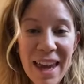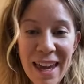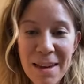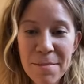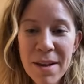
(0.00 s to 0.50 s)

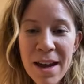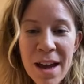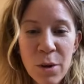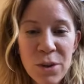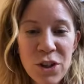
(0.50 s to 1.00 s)
game,
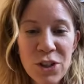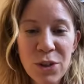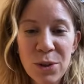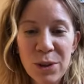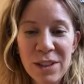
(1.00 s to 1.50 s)
which is
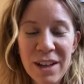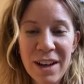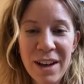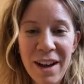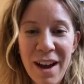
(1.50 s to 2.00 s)
called
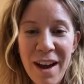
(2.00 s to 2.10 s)
ERA